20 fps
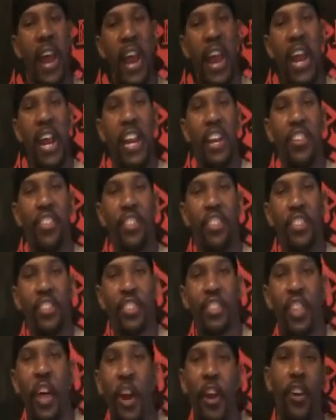And
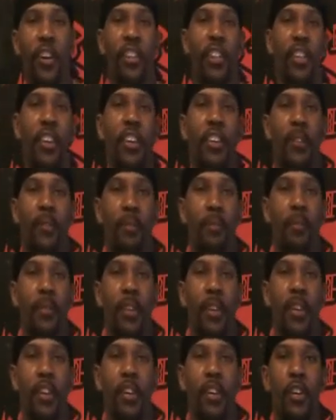thirdly,
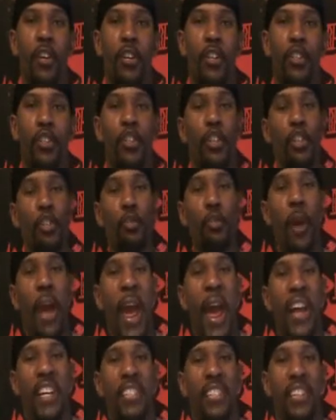do
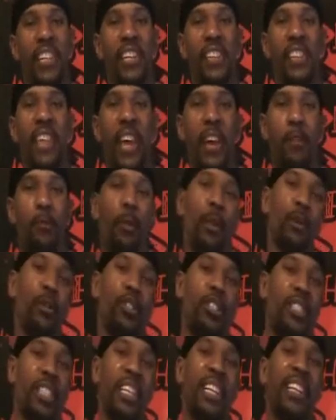you actually think we
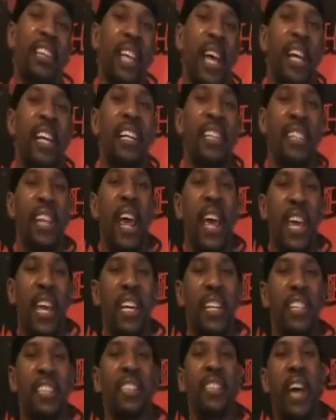will see the light of
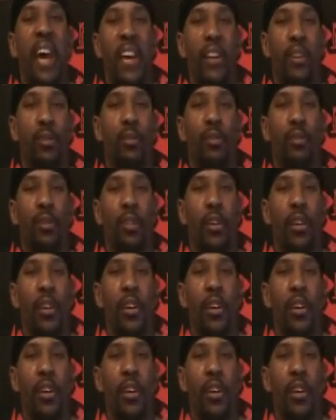day in this title